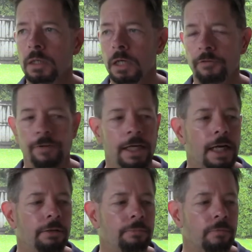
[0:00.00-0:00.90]
I figured
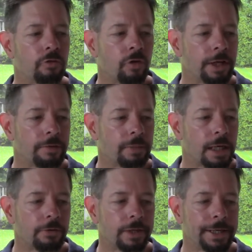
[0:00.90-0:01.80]
I'd drink the
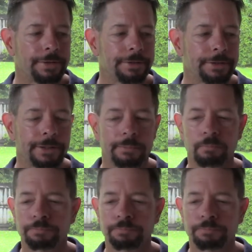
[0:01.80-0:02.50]
bottle down and um,